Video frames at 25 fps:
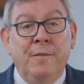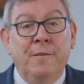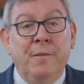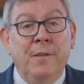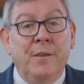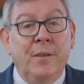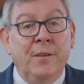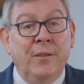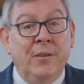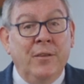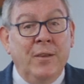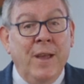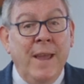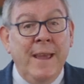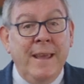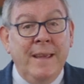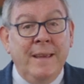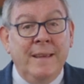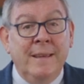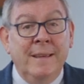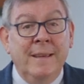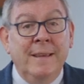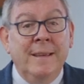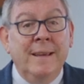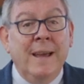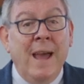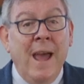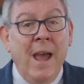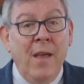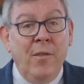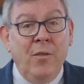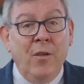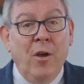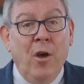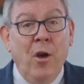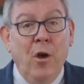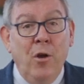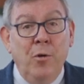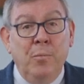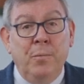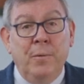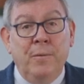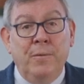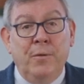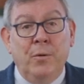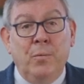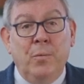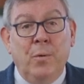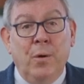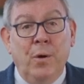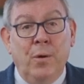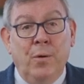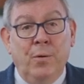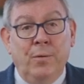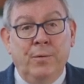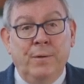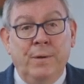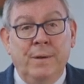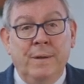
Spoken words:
for the sake and the hope of the world.